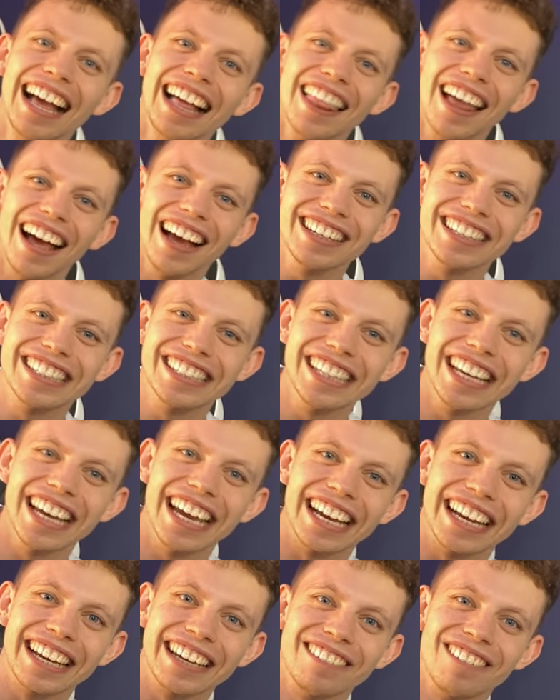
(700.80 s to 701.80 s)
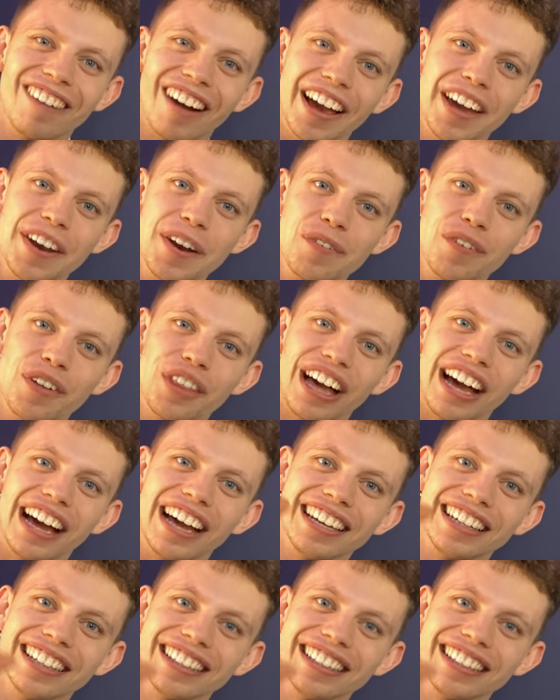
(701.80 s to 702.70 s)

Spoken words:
That's sick. Right, enough of that.